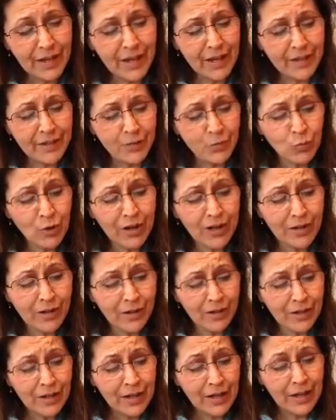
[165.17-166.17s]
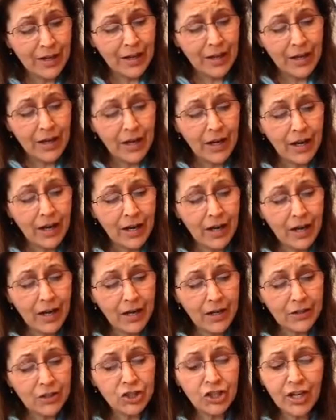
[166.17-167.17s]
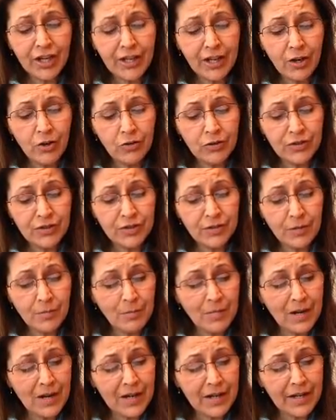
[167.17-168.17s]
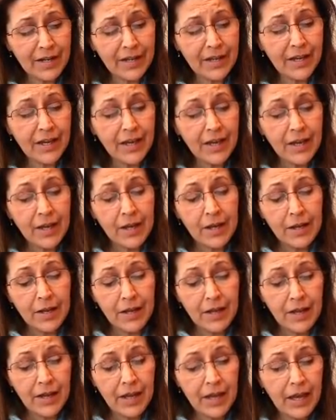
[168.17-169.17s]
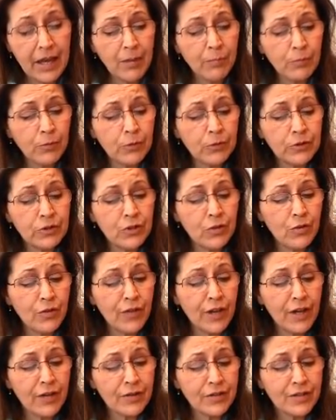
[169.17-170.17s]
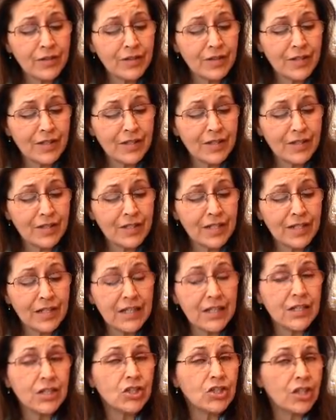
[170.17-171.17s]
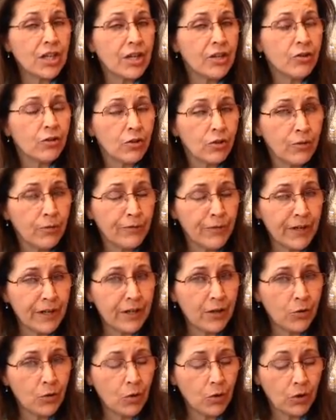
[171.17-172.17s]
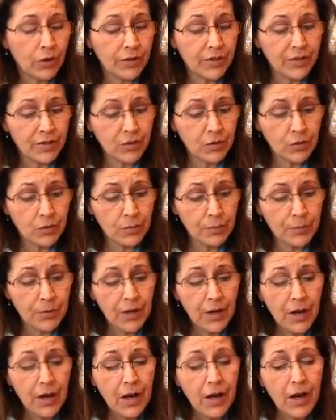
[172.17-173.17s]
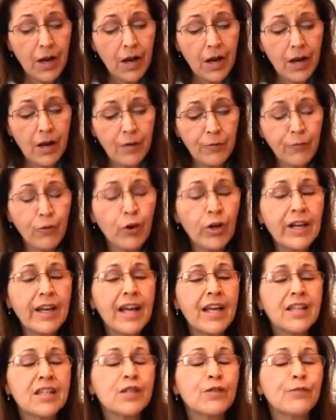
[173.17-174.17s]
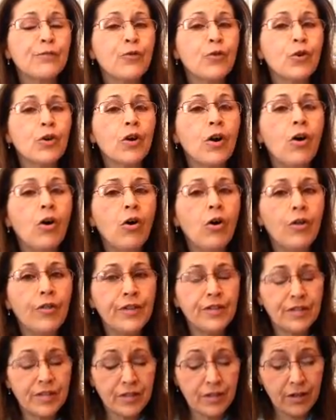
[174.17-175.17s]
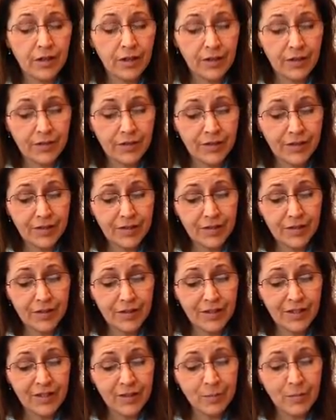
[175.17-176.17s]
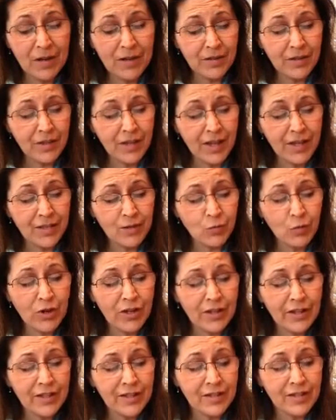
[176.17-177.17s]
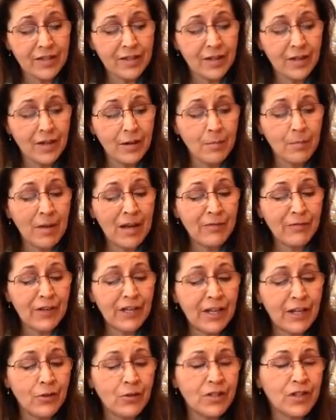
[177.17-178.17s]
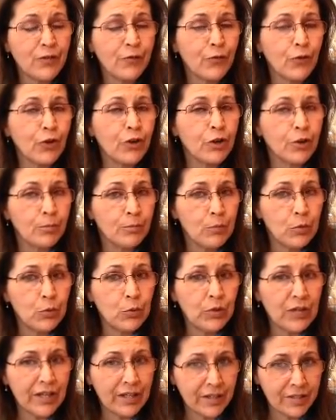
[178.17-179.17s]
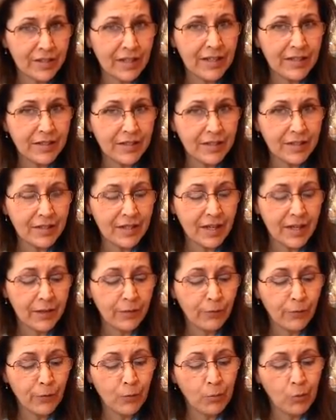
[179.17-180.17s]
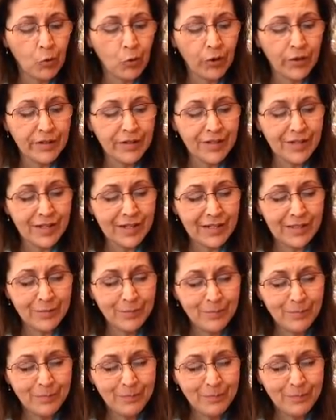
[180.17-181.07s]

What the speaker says: As well, check out my April 2016 general video horoscope, a forecast for all the stars this month, as well as my videos for your moon and ascendant sign for more insight.